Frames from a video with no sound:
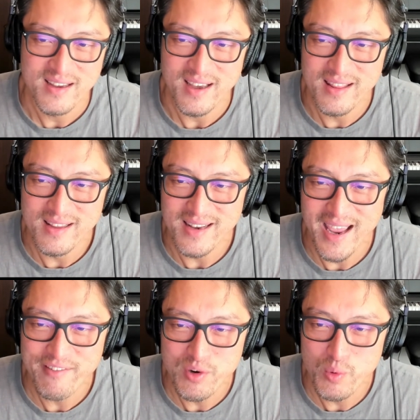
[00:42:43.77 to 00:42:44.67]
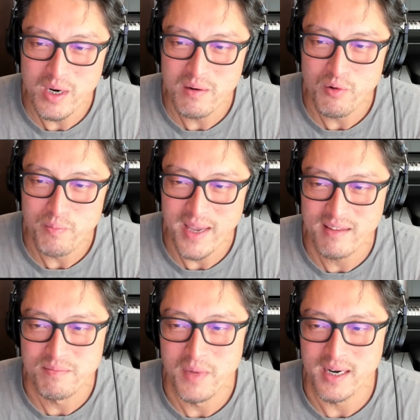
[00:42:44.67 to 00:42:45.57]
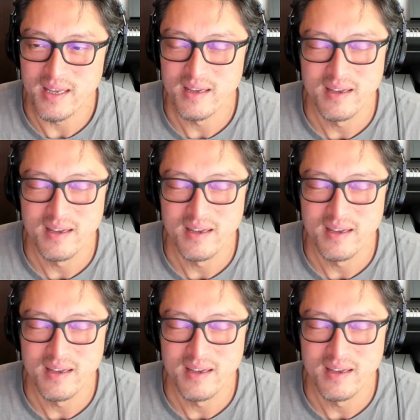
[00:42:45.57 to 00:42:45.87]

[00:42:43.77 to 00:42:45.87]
and then everyone makes money.